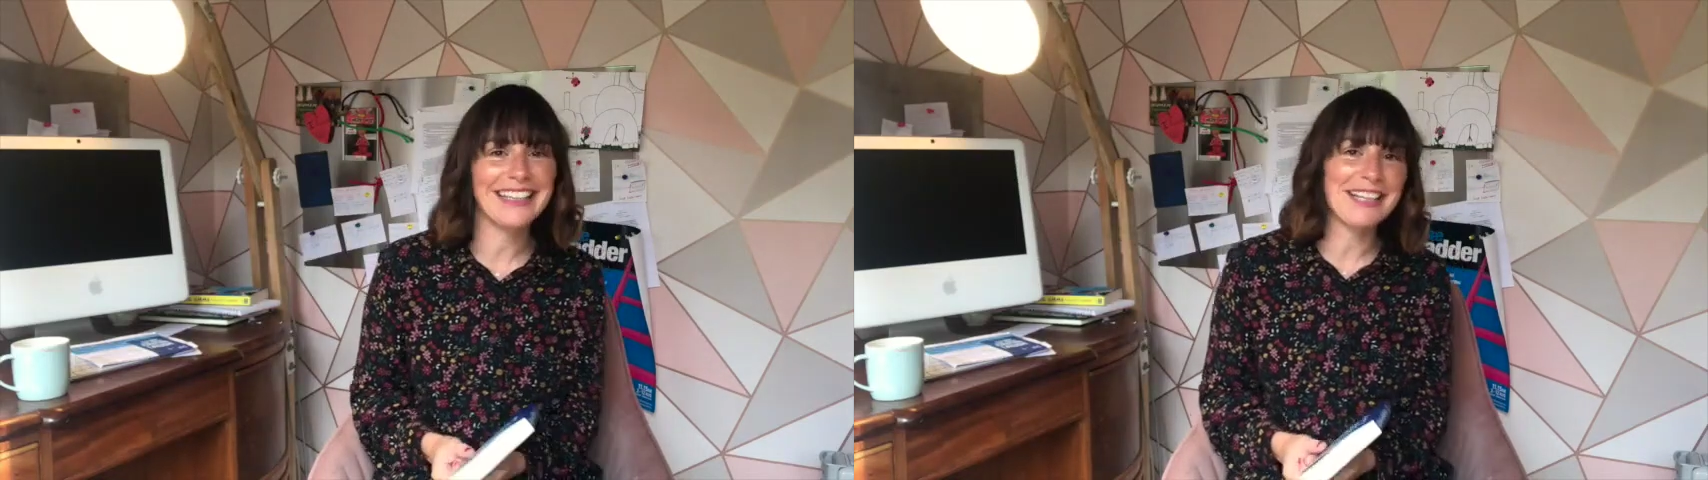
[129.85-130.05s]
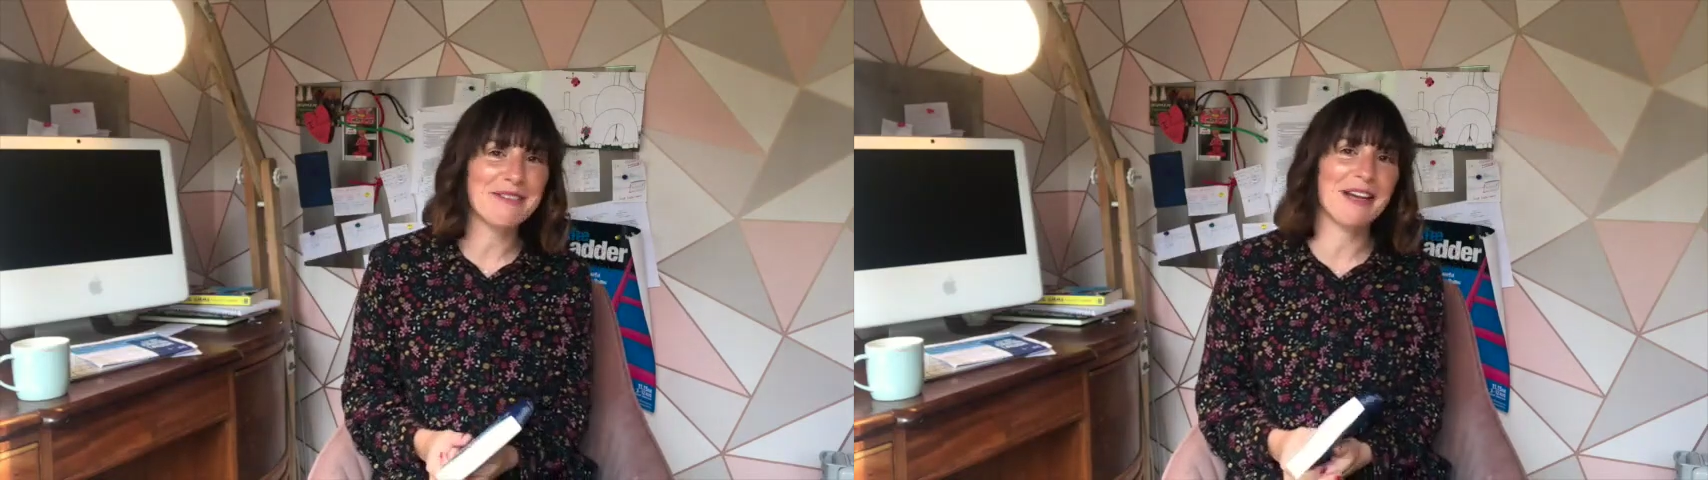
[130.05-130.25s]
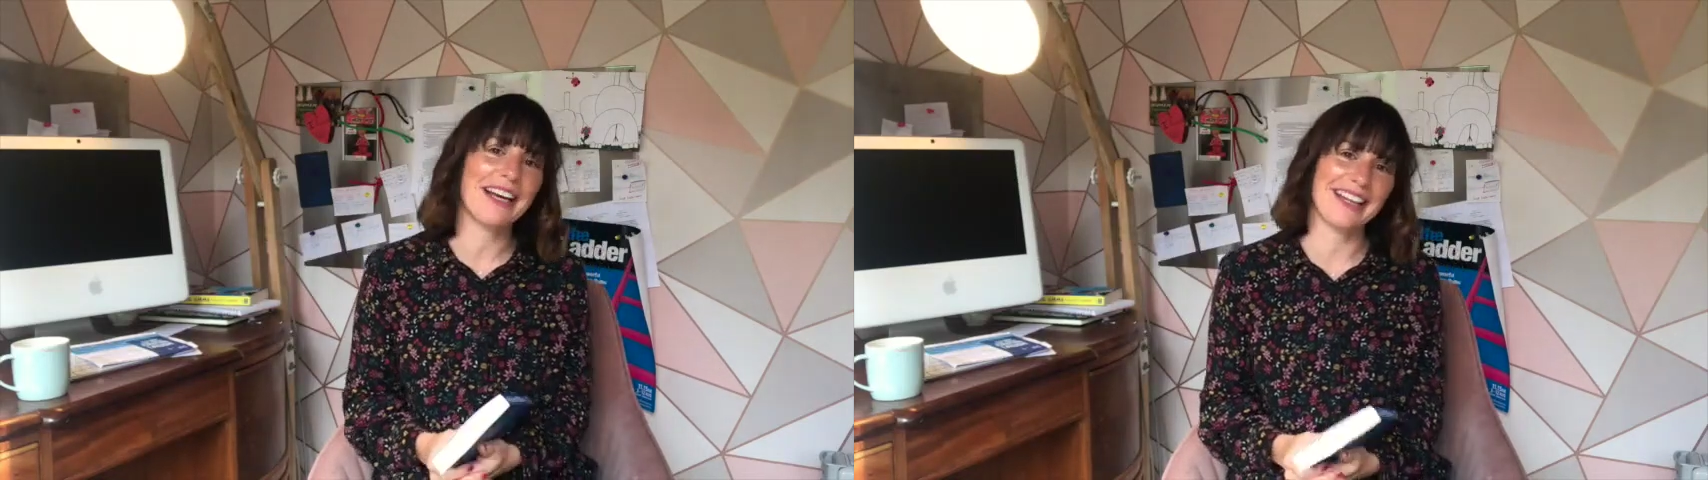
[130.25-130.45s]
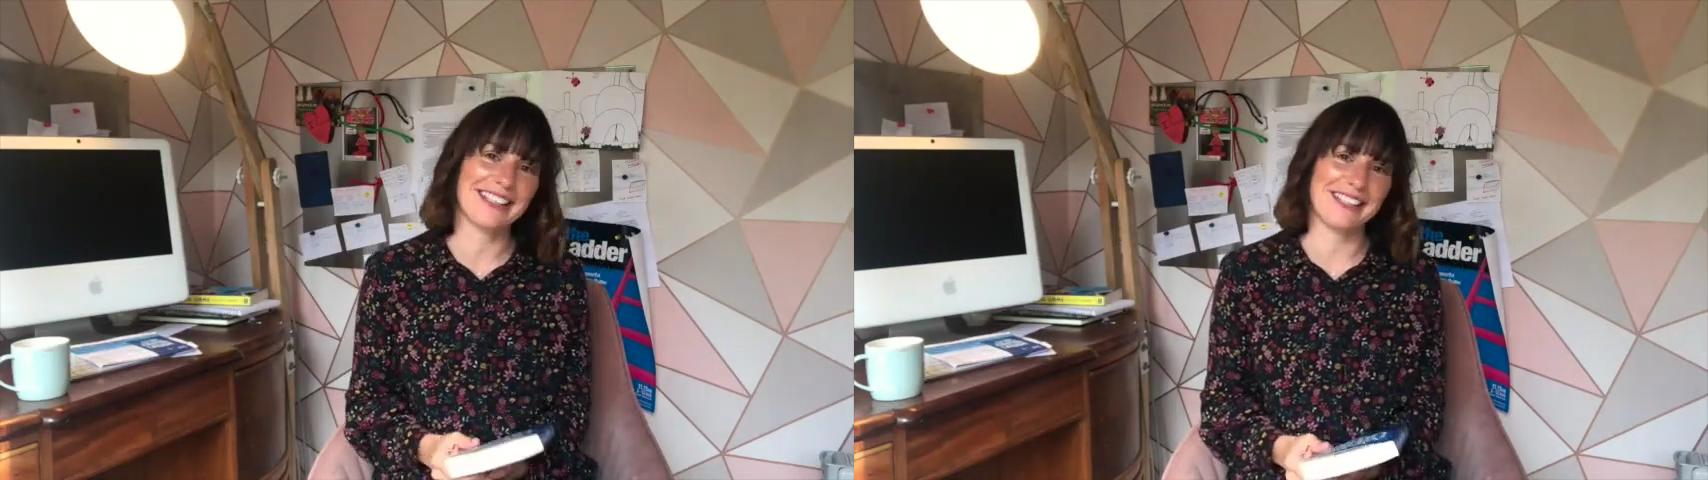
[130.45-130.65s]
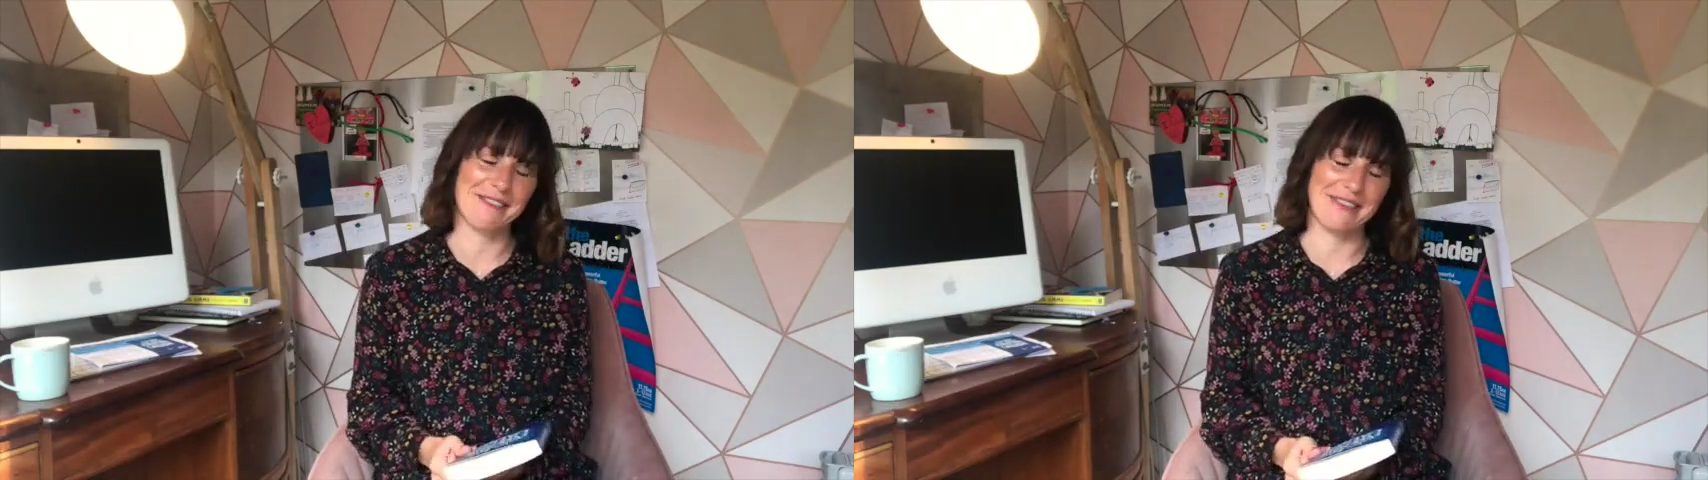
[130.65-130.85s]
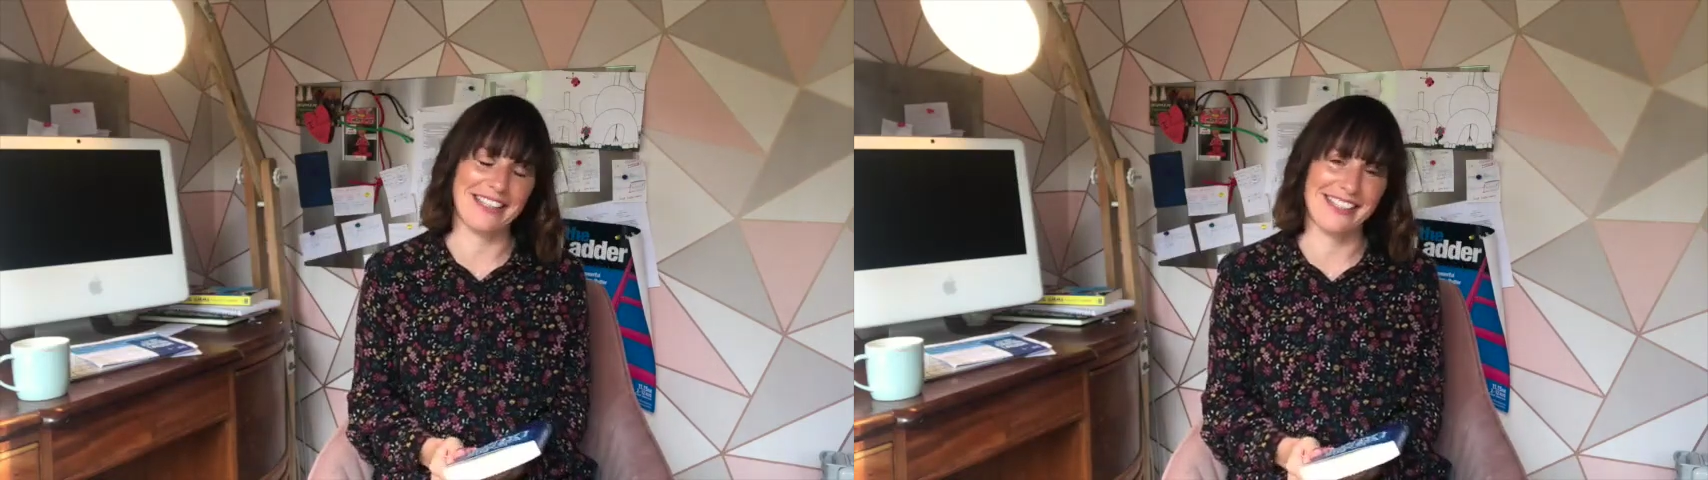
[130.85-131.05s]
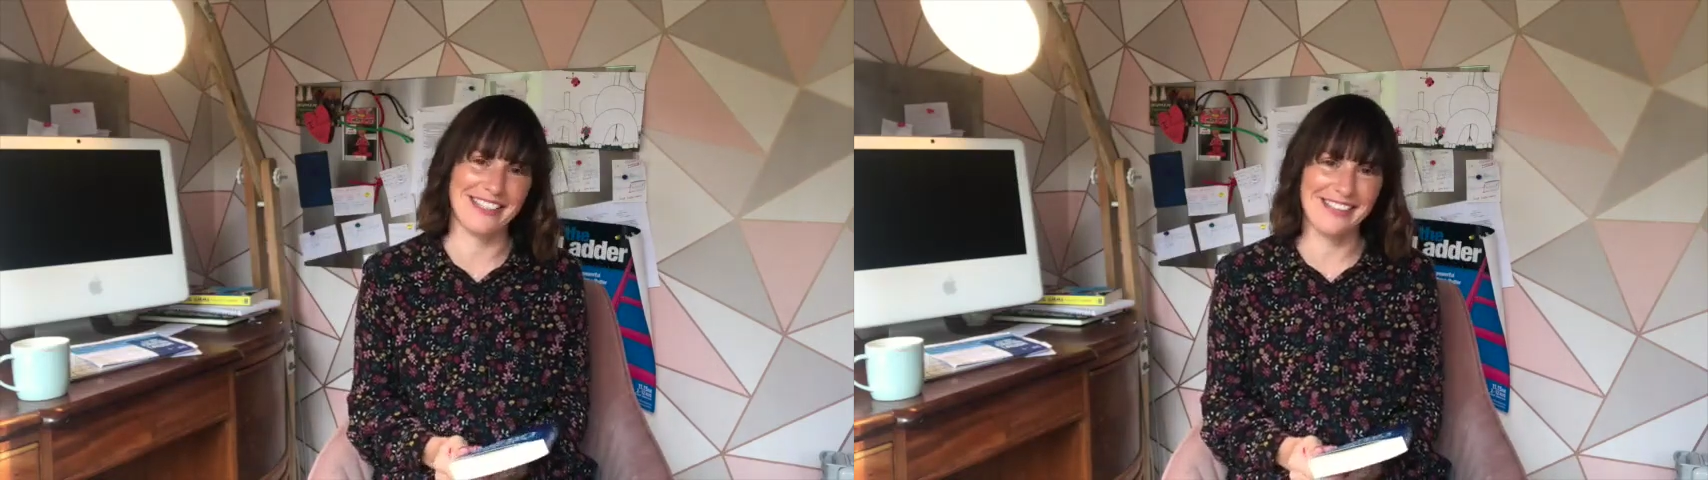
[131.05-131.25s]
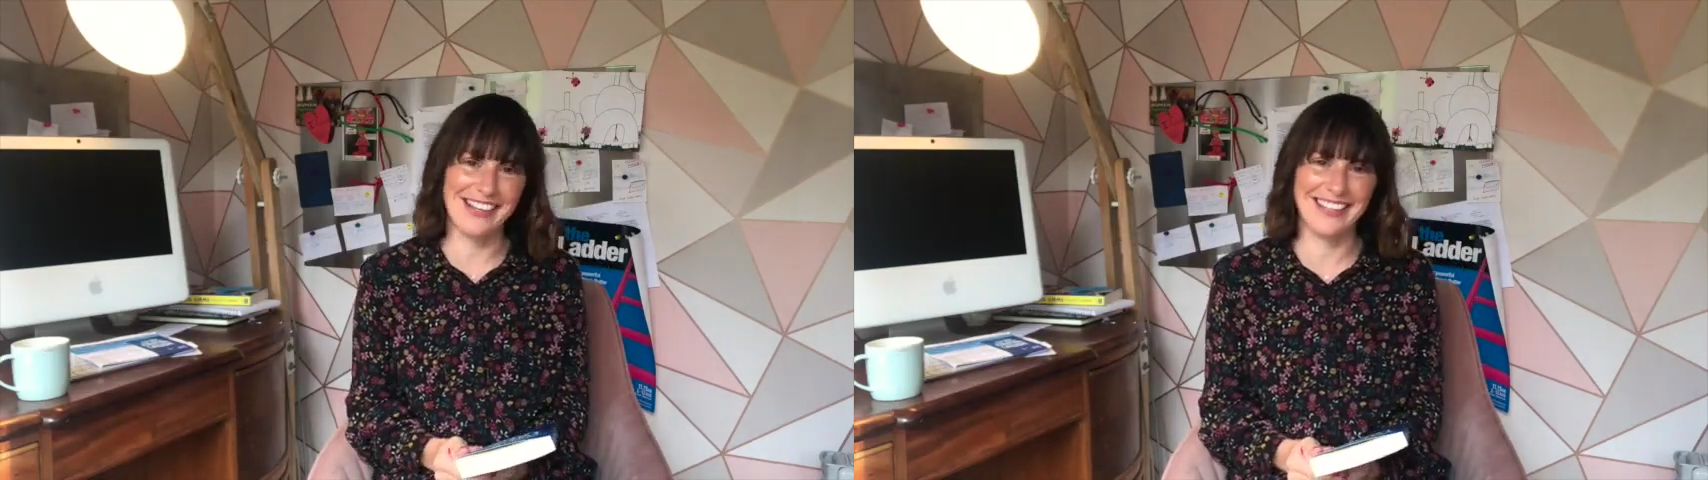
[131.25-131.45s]
That's what I like to do with this
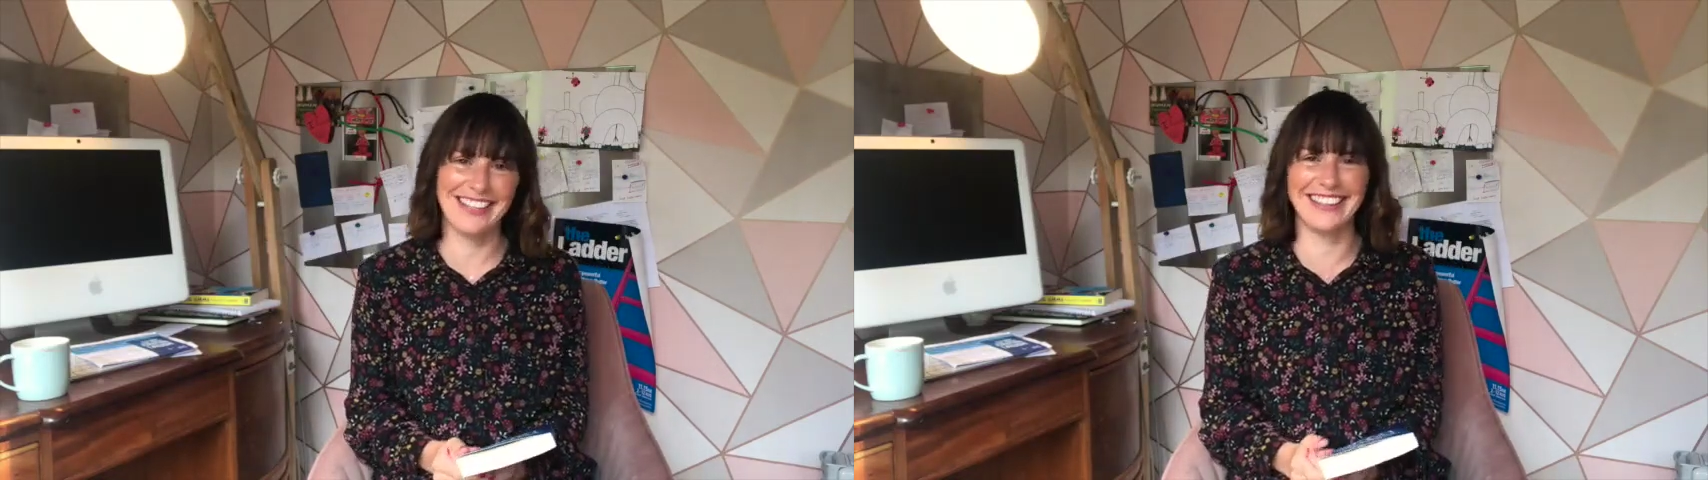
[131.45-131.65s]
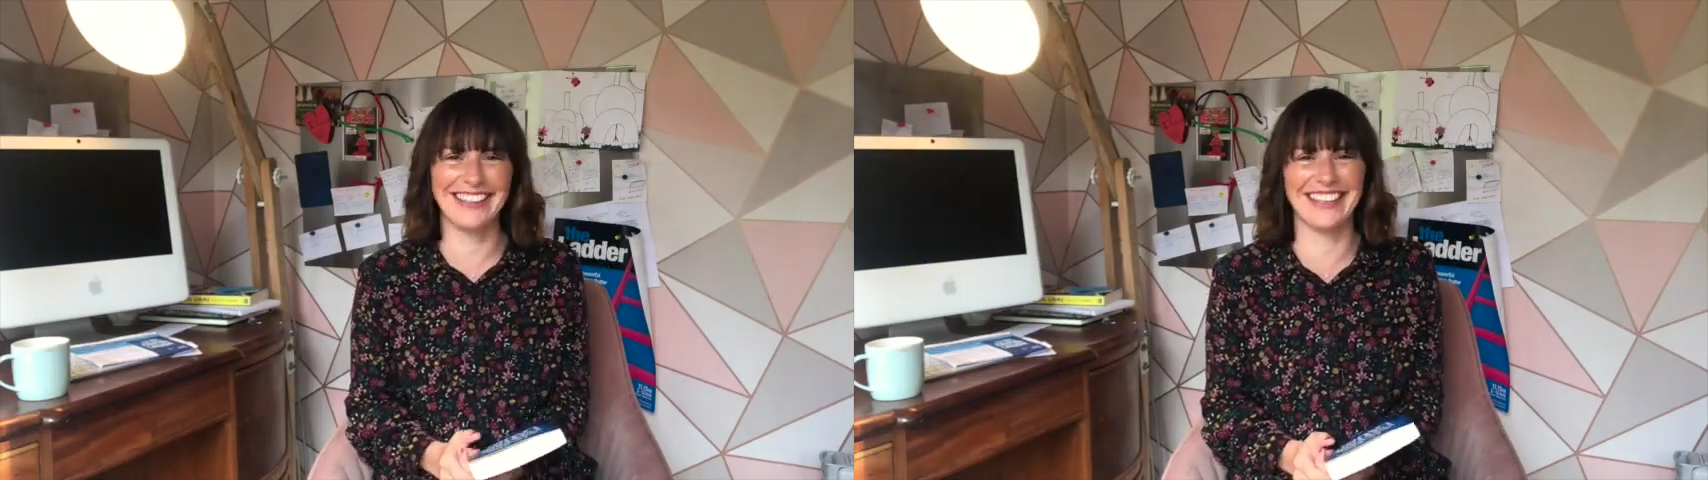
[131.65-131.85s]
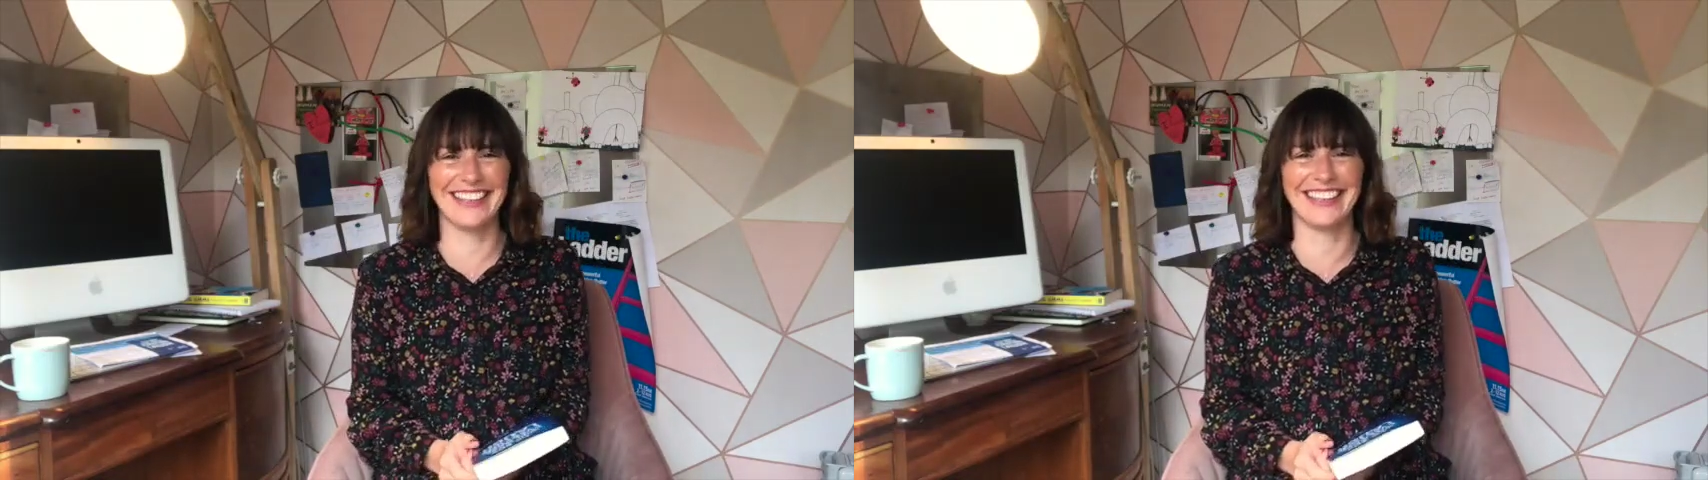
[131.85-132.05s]
as well.